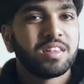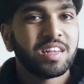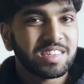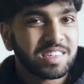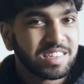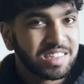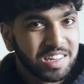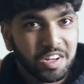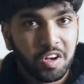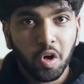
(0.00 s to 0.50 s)
This
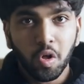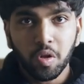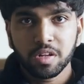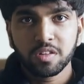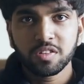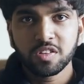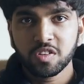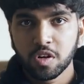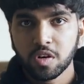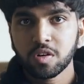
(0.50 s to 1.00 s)
is the
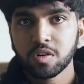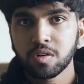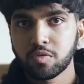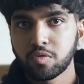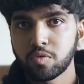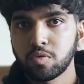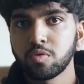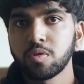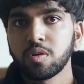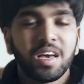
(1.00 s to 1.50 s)
golden circle
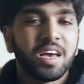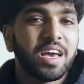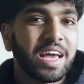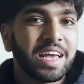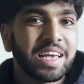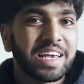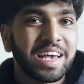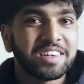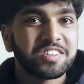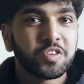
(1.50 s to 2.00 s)
rule.
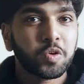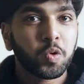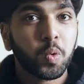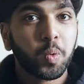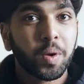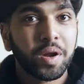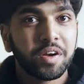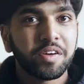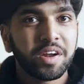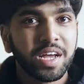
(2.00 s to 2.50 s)
In case you were
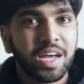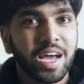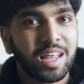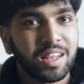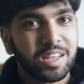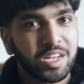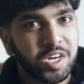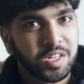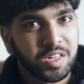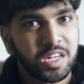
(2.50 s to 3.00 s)
wondering, I
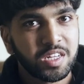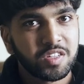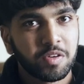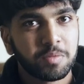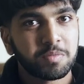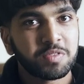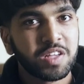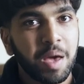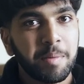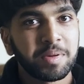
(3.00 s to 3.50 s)
learned this
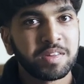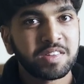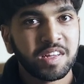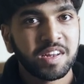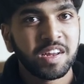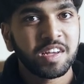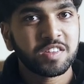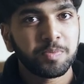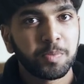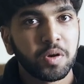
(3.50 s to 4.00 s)
from Simon
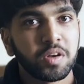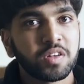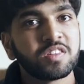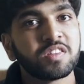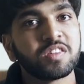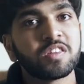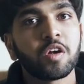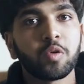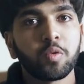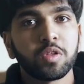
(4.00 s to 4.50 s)
Sinek's book,
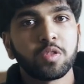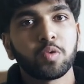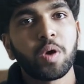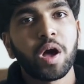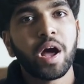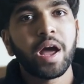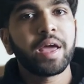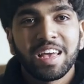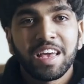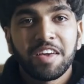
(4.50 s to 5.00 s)
Start With
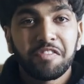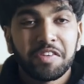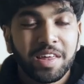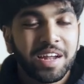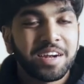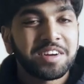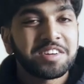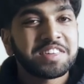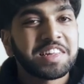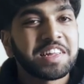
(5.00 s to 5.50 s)
Why. If you
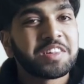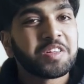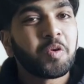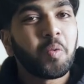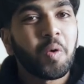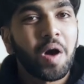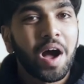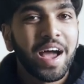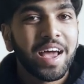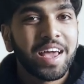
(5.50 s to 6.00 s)
can understand the
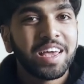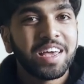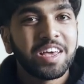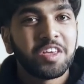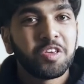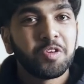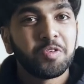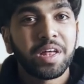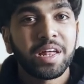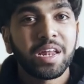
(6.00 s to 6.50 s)
why,
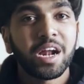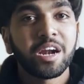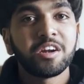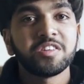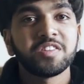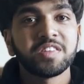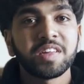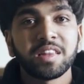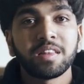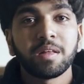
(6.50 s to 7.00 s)
you then
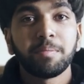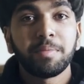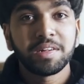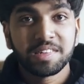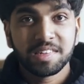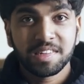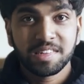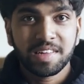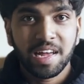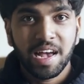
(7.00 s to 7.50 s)
understand the
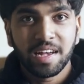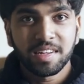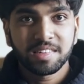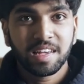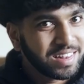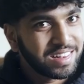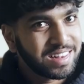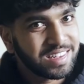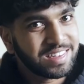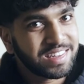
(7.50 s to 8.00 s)
business
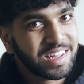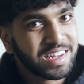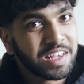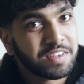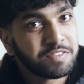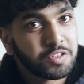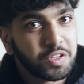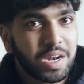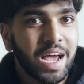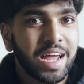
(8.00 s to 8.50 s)
task. This then
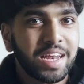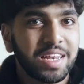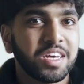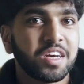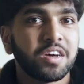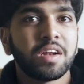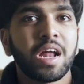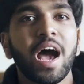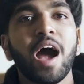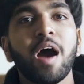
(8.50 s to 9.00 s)
gives you an idea
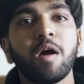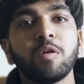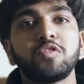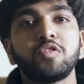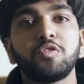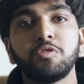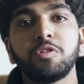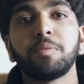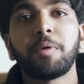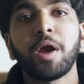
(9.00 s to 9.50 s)
on how to
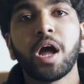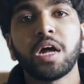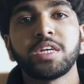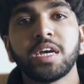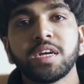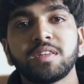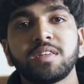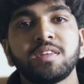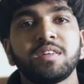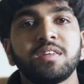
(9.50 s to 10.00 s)
do the
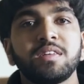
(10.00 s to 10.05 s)
project.